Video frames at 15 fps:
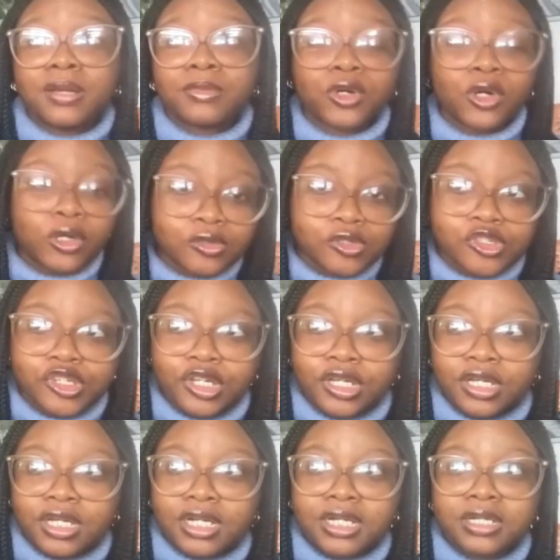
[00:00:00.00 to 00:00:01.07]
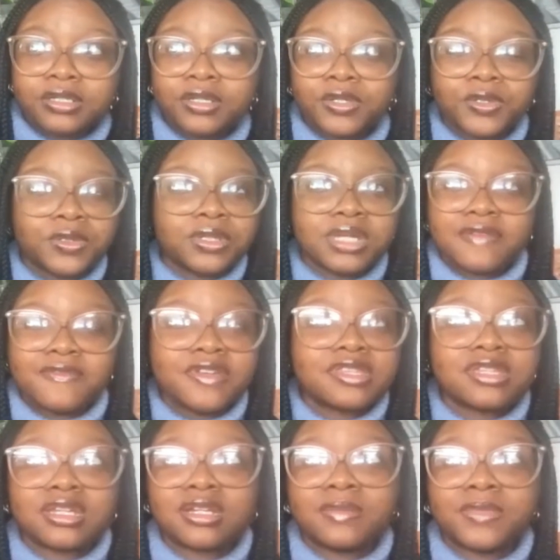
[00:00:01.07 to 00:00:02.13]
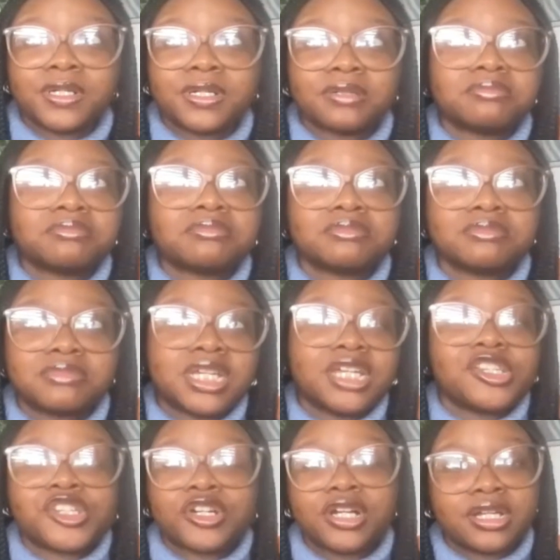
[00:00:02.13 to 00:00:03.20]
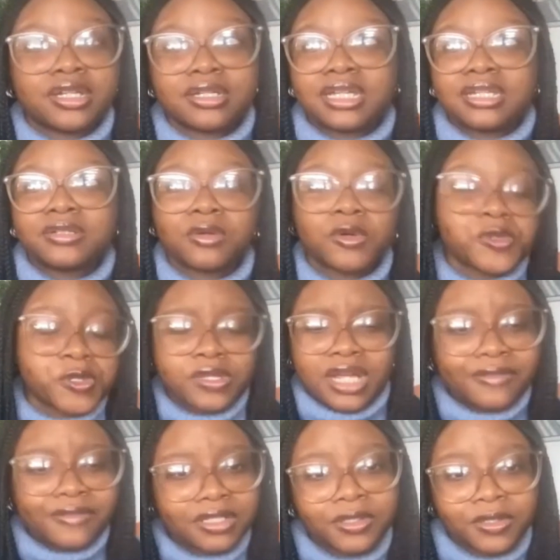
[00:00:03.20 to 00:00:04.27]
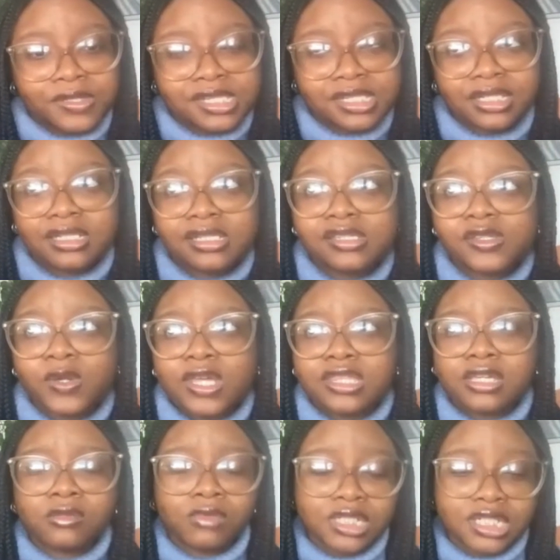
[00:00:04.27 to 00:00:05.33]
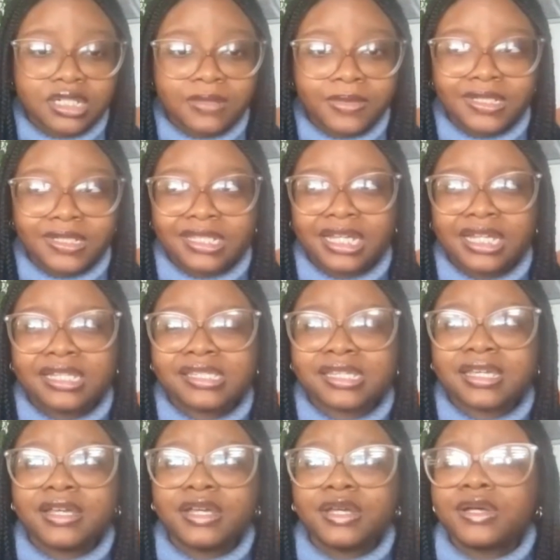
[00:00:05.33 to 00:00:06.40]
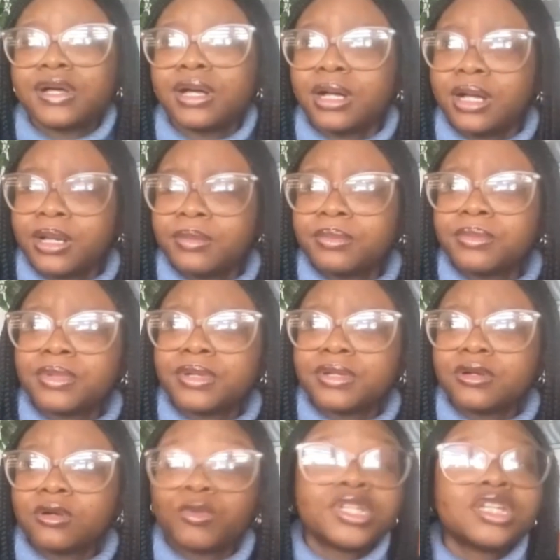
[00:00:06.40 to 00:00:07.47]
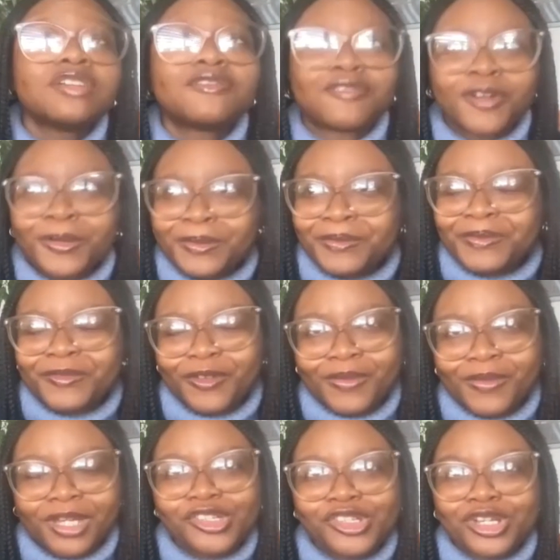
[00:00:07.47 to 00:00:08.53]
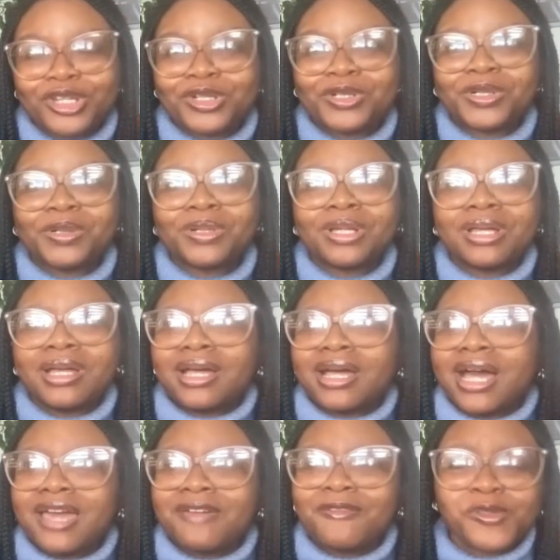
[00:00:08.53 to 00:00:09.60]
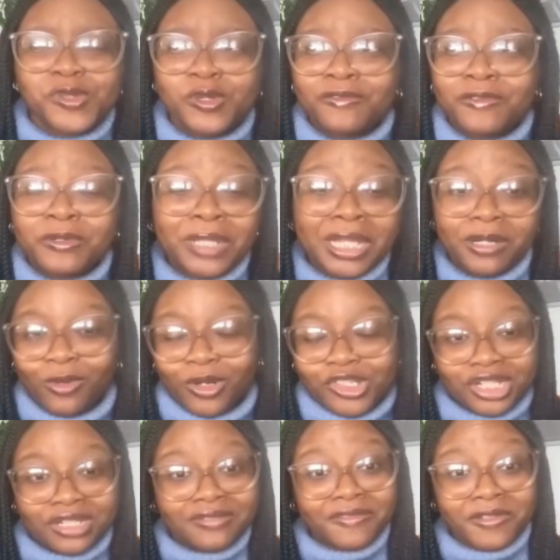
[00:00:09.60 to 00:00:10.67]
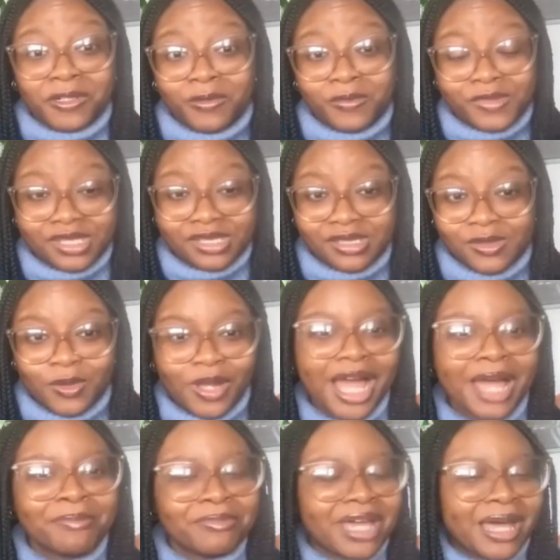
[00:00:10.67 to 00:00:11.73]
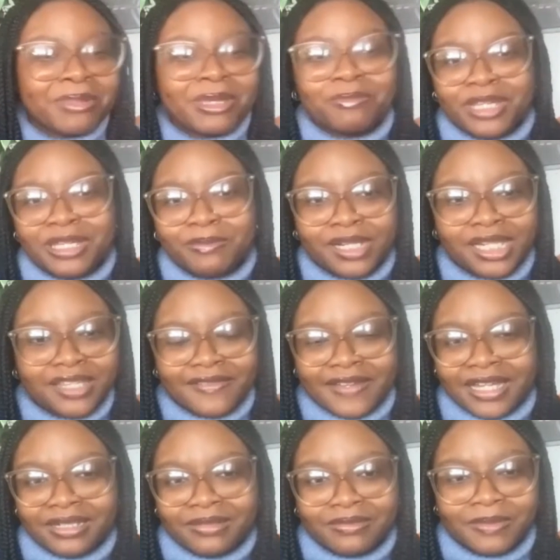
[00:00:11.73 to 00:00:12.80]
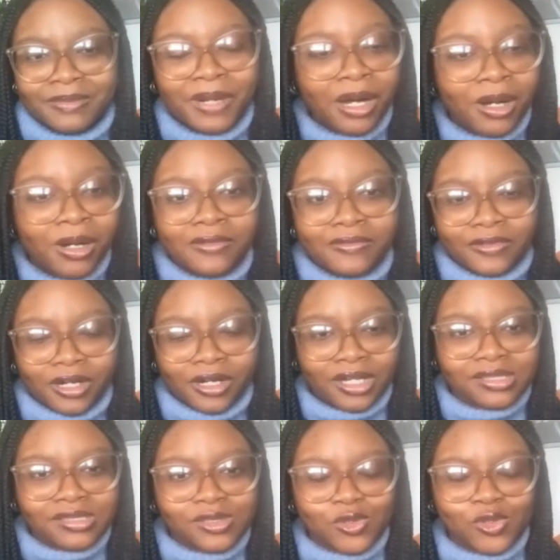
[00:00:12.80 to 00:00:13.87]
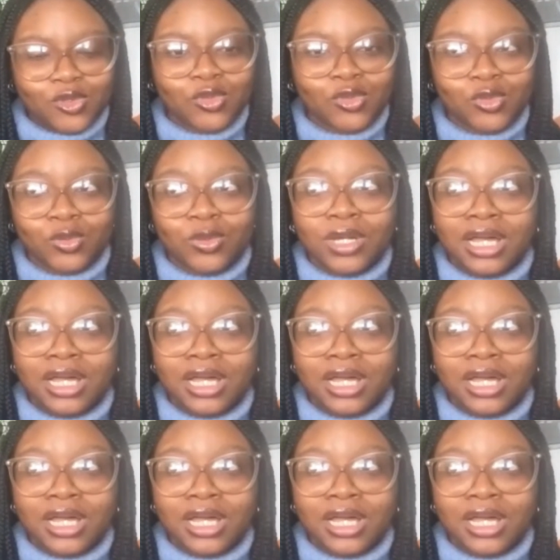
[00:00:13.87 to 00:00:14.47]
culture, everything about Nigerian and also the African continent. So I think reading about that, or reading from their journal, I also feel like watching films. So I'm a big believer in the power of art to